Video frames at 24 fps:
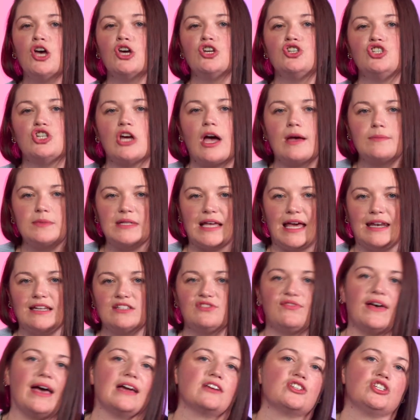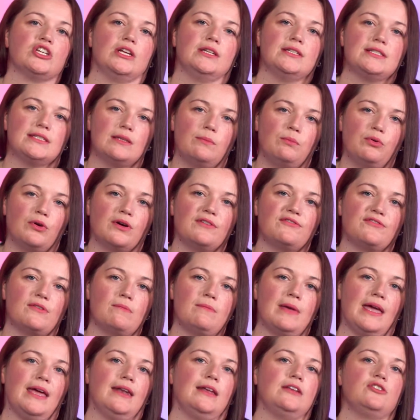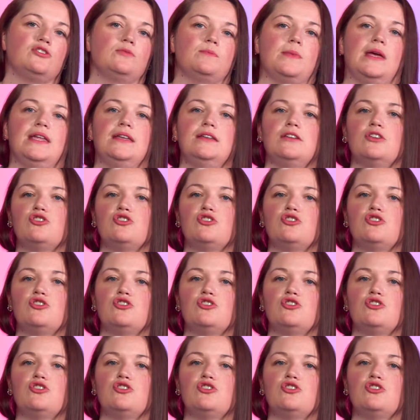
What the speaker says: job satisfaction, support from management,